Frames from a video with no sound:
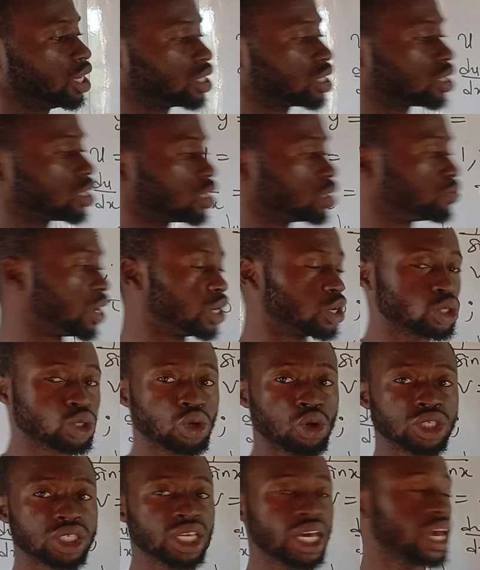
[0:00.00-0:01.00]
x is minus
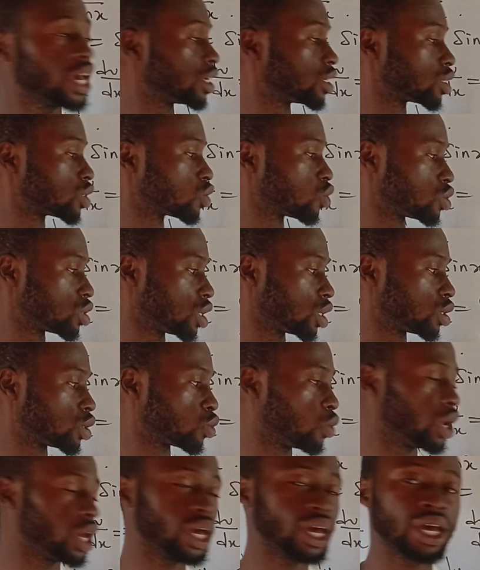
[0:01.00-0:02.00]
cot x
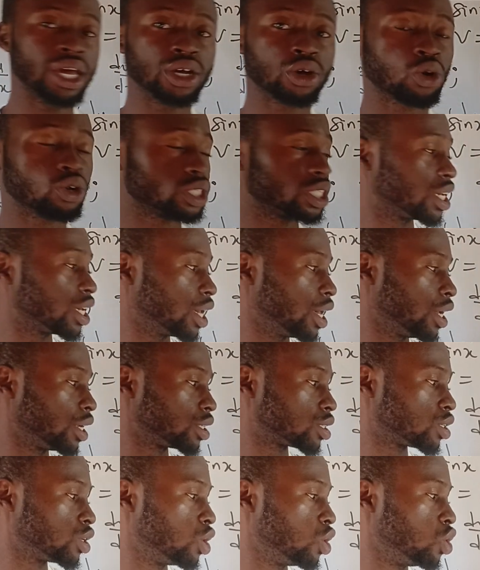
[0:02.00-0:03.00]
cosec
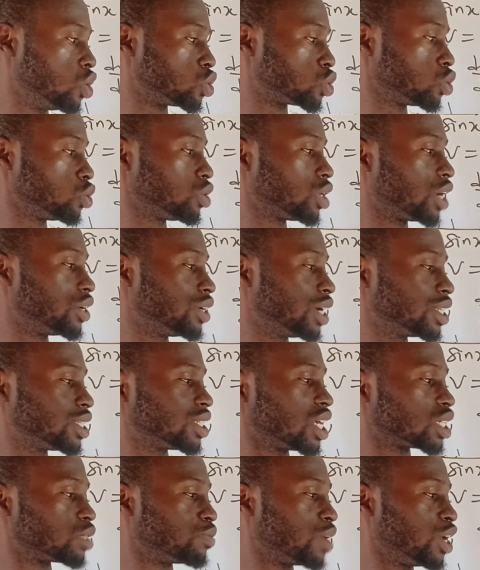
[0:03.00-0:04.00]
x. So you can write
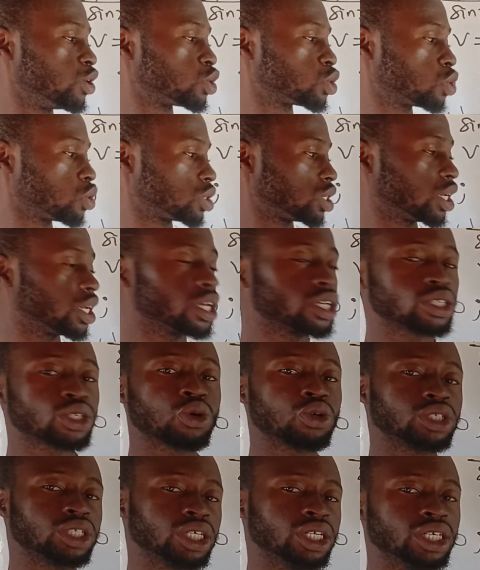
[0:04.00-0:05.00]
it as minus cosec x
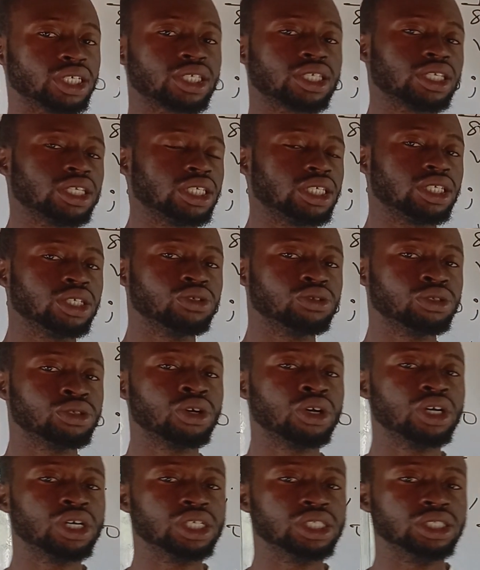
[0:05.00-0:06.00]
cot x. It's
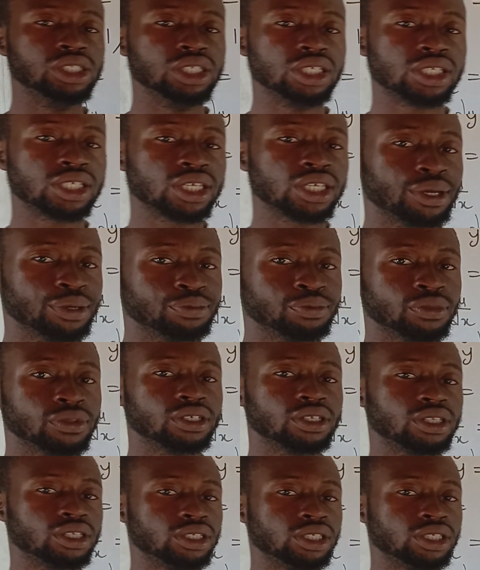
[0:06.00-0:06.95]
still the same